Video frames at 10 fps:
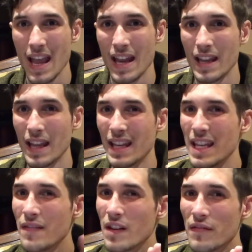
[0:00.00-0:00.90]
And
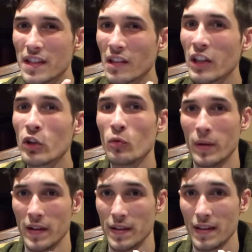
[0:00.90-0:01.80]
even if it's a little
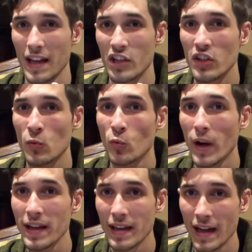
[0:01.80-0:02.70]
buzz, and just
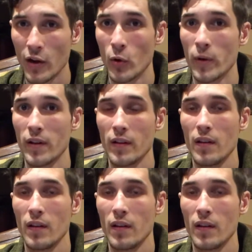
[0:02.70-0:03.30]
write down